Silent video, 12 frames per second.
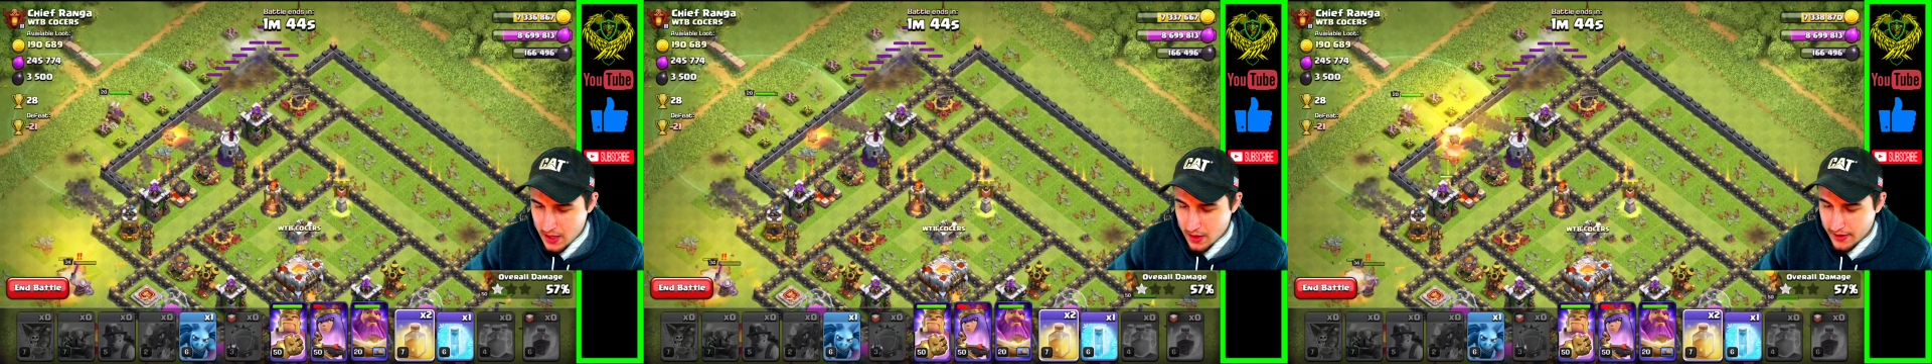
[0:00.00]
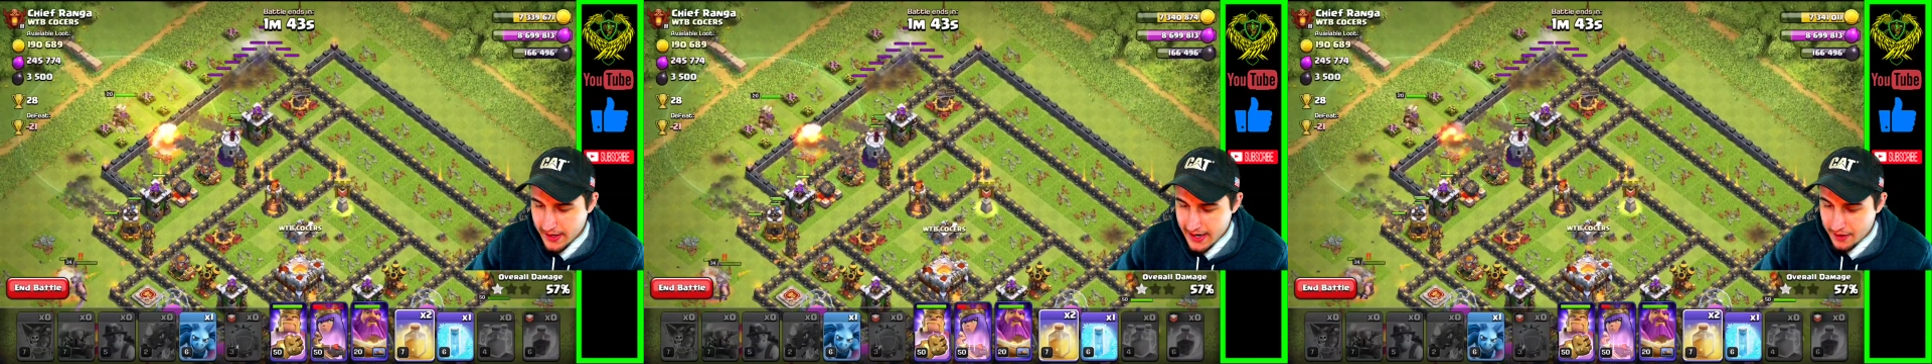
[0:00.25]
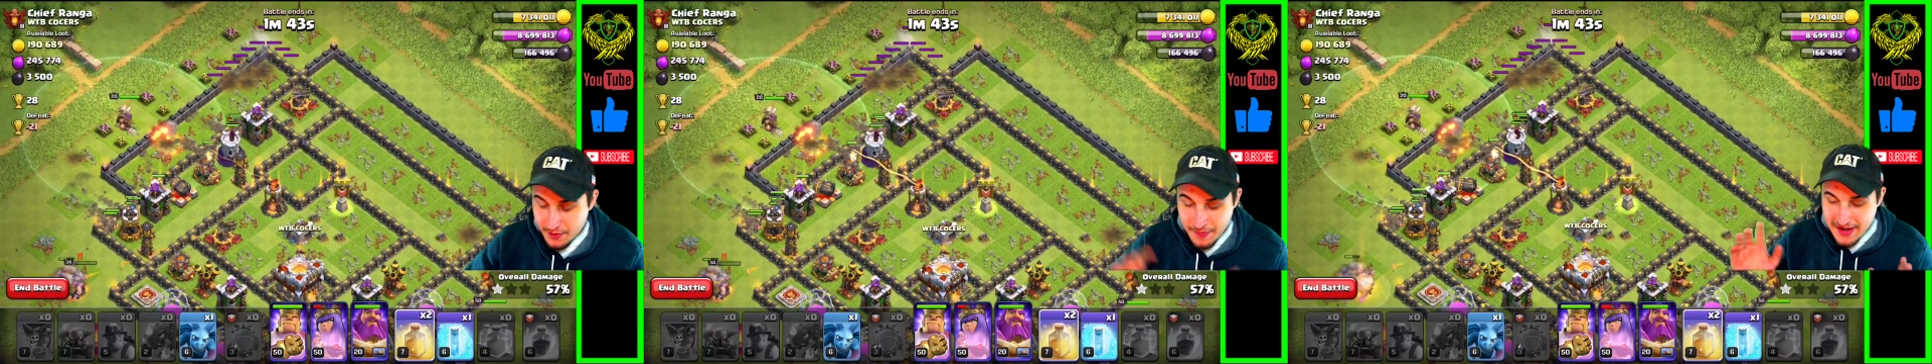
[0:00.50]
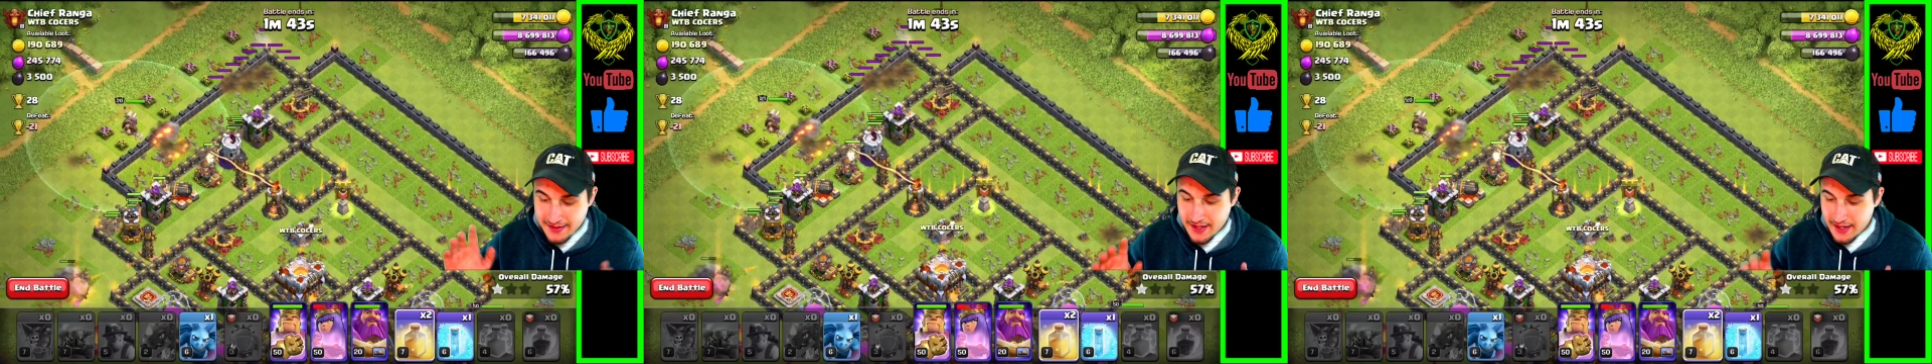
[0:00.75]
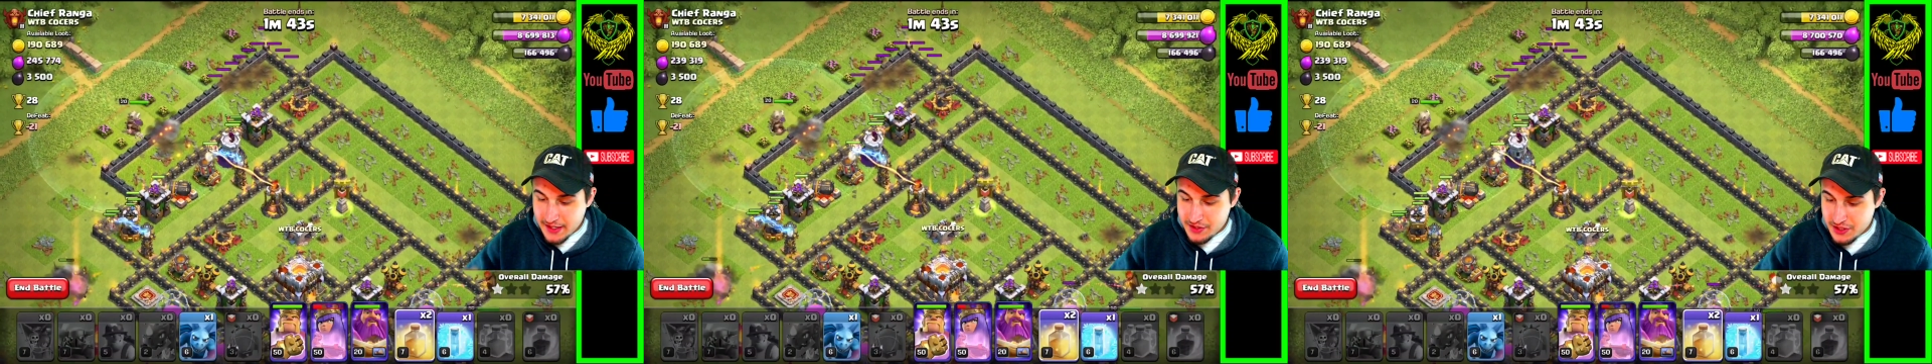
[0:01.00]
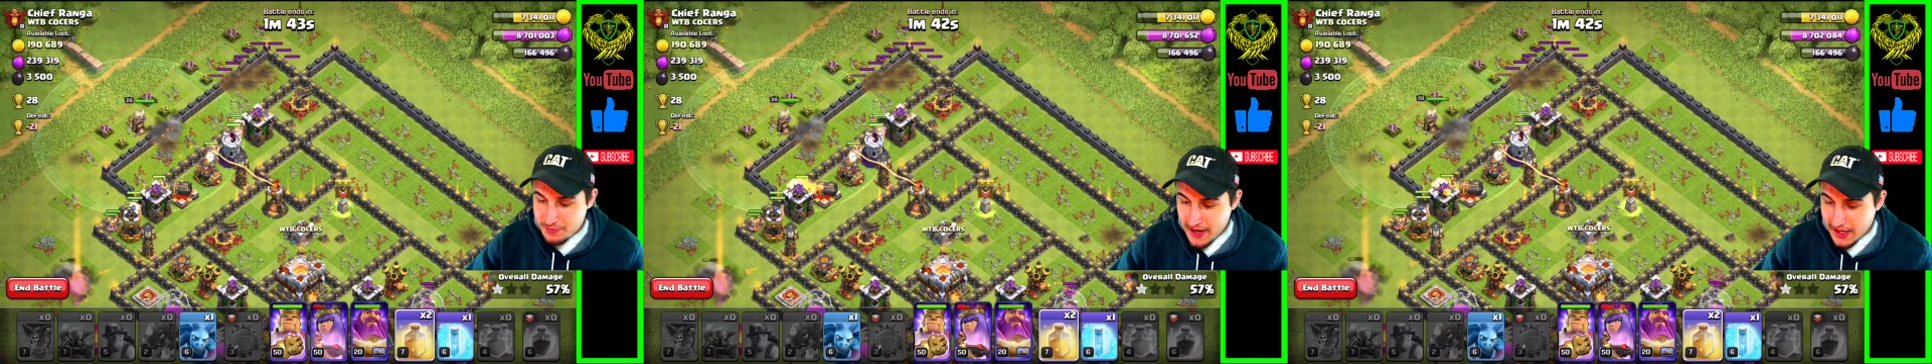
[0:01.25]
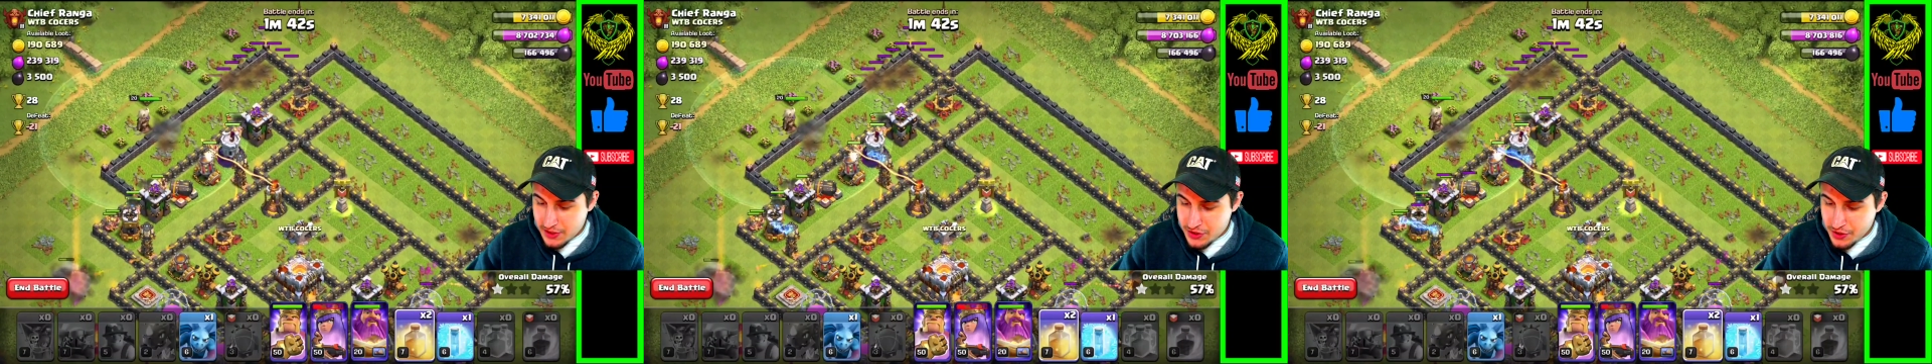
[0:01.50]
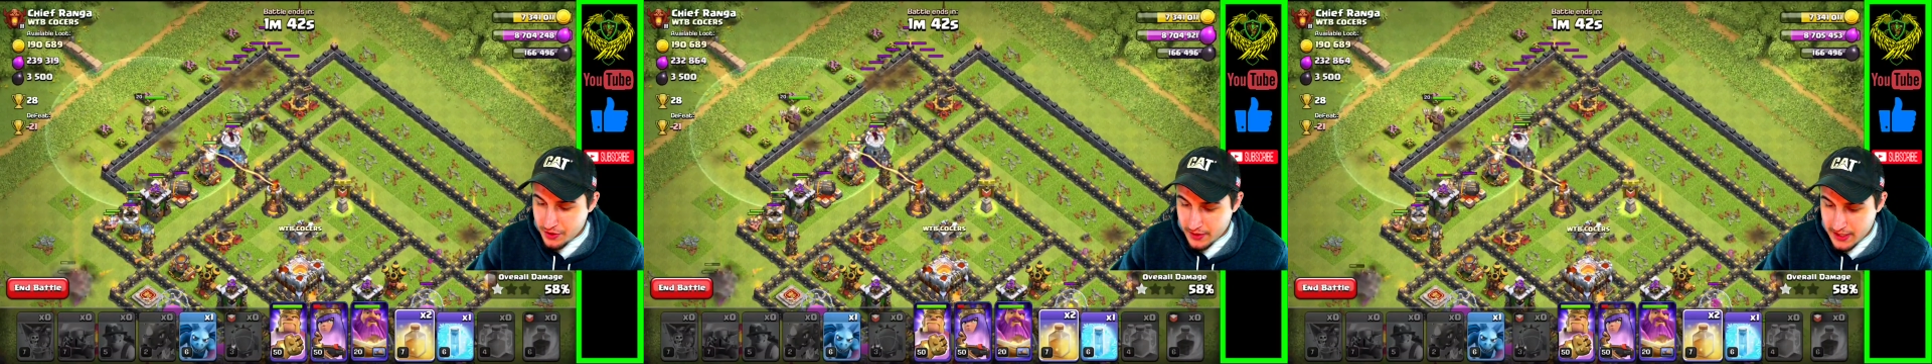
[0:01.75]
Now, the main thing is just making
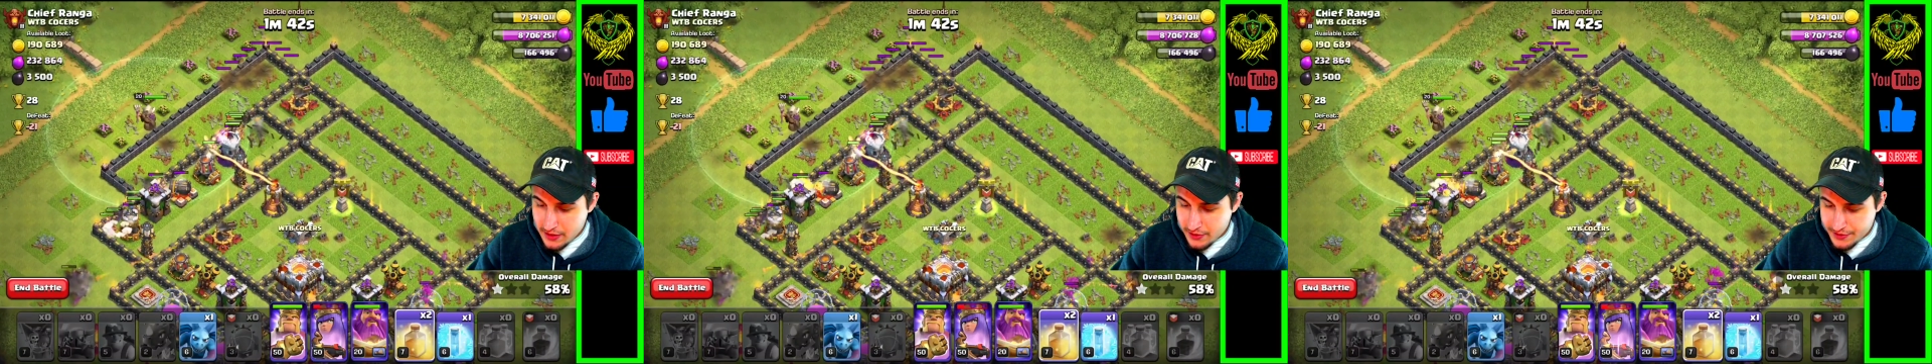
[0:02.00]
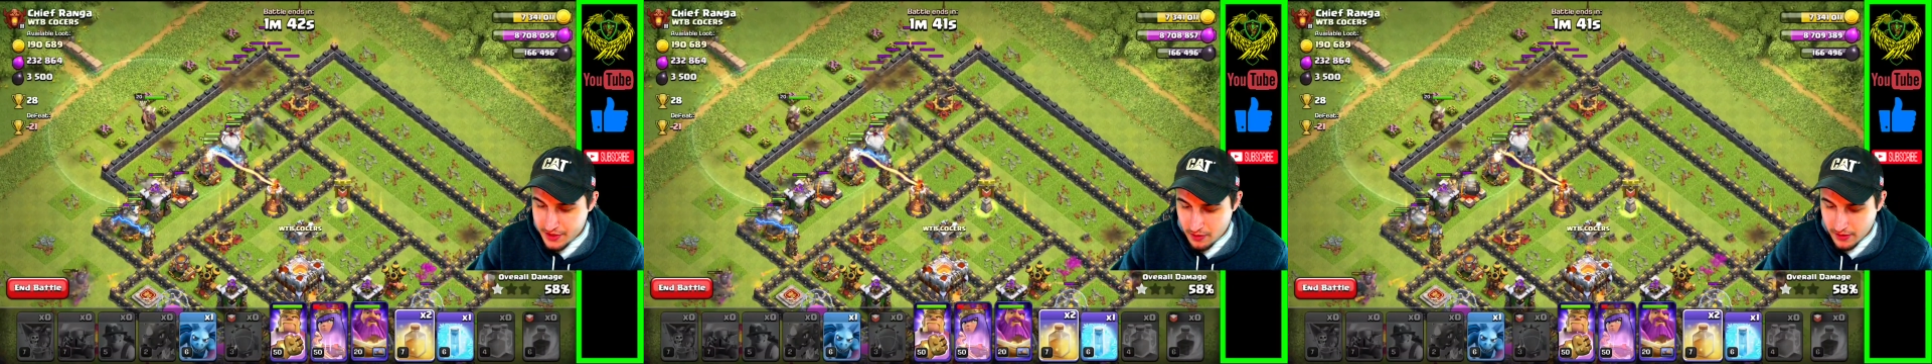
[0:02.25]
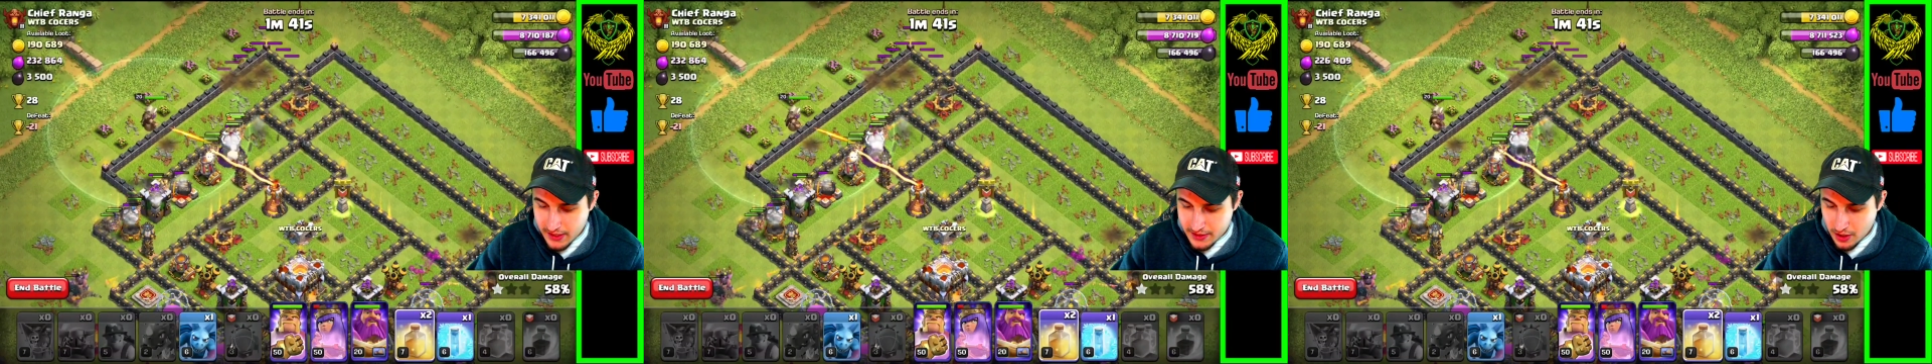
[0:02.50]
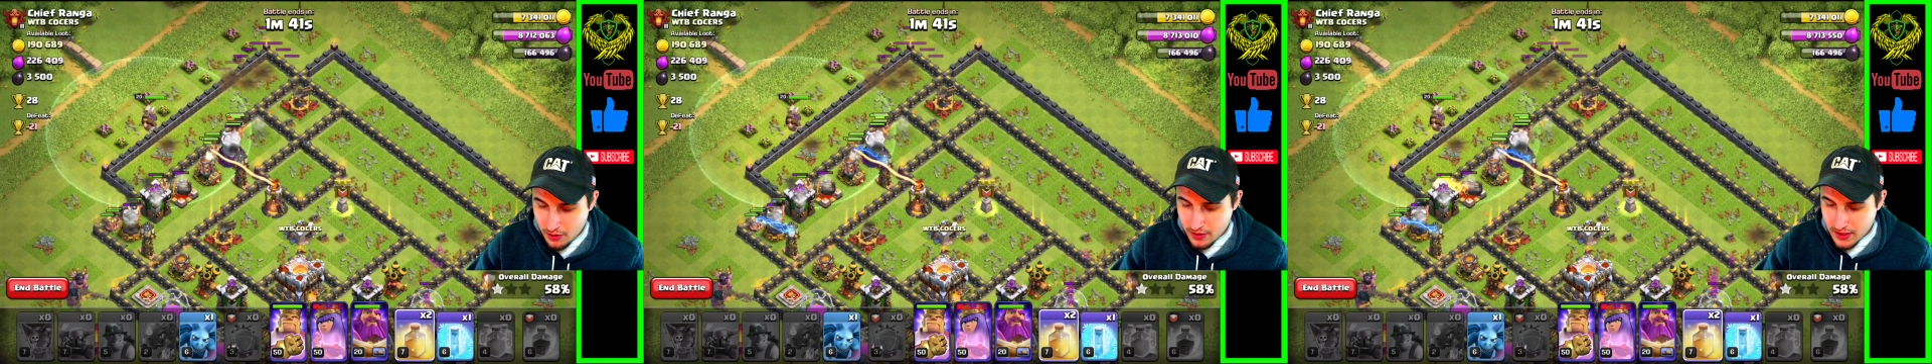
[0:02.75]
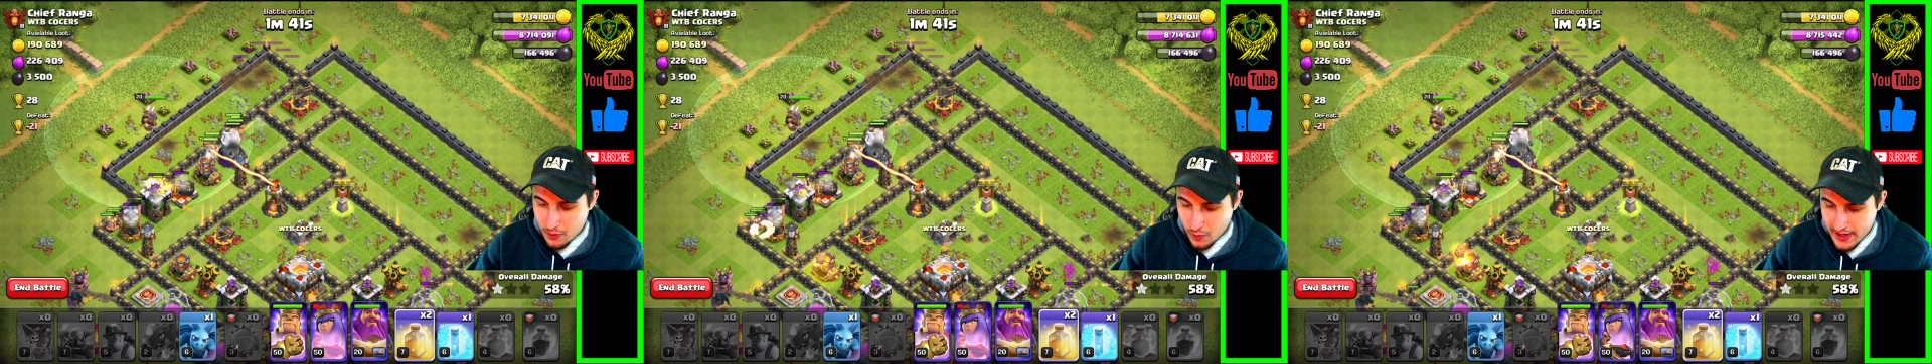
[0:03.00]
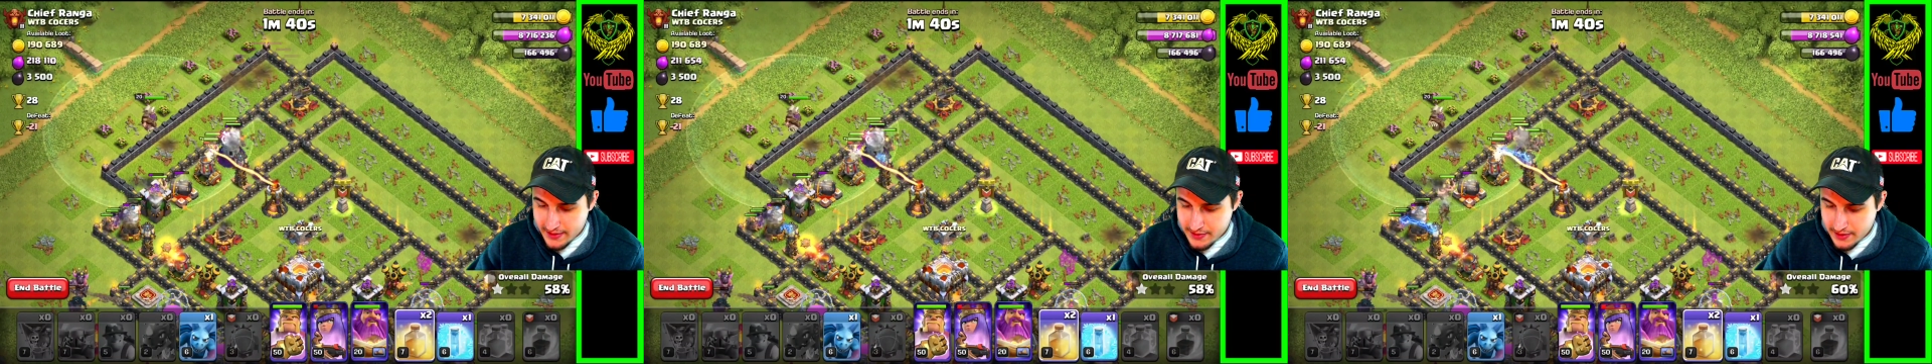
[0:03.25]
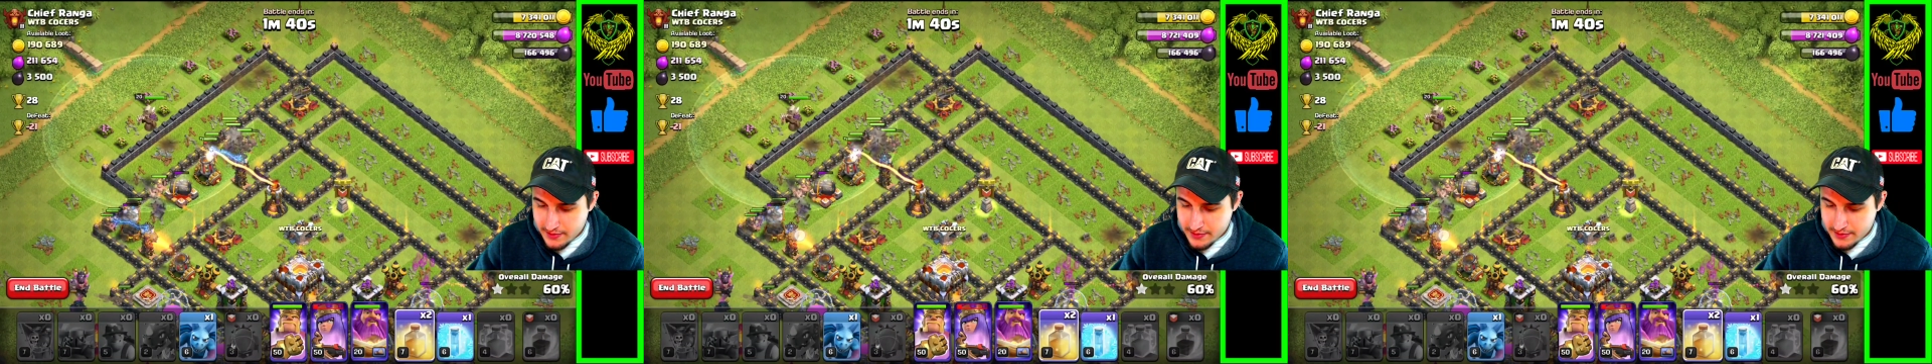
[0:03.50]
sure your heals don't get totally wasted.